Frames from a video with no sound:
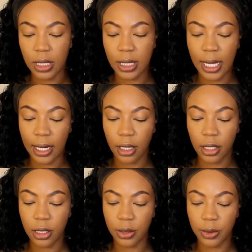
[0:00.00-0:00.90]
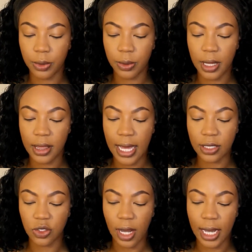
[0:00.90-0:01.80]
get a glue
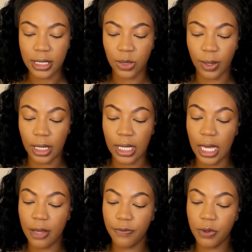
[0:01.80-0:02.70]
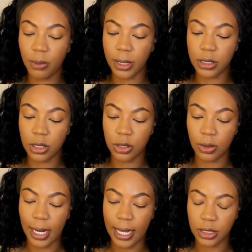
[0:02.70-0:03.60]
that dries quickly if you want to do
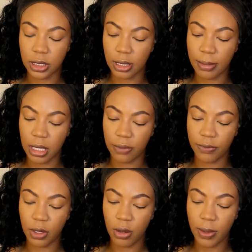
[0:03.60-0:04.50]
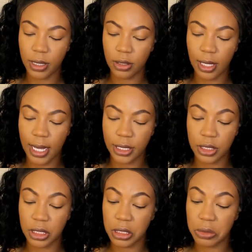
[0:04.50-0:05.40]
lashes. I mean, if you don't want to do
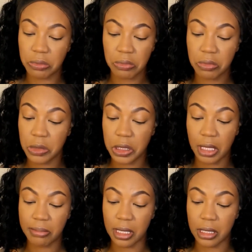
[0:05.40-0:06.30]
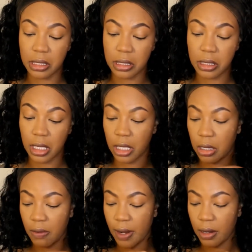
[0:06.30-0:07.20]
lashes, skip this and
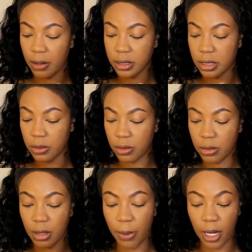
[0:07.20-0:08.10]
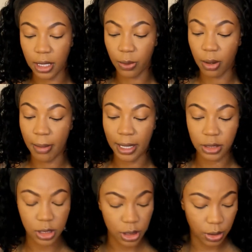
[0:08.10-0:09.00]
go right on to the part that we're about
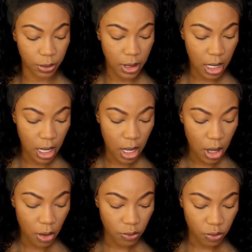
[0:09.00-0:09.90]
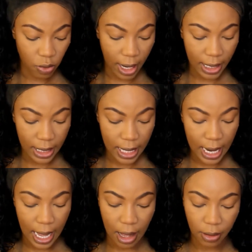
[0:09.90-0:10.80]
to do right
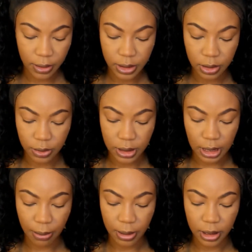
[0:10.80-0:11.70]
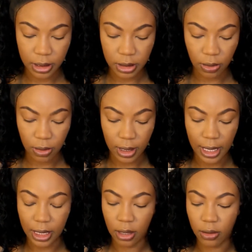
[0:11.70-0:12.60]
now. As soon as I put this on,
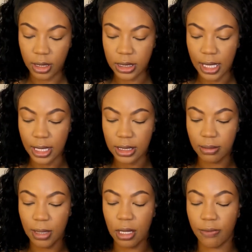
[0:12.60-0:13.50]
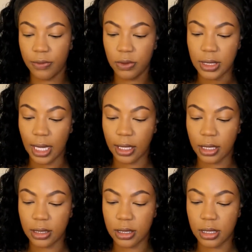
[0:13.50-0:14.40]
like it only takes me a few
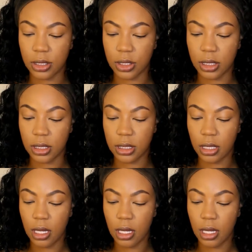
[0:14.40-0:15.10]
seconds to just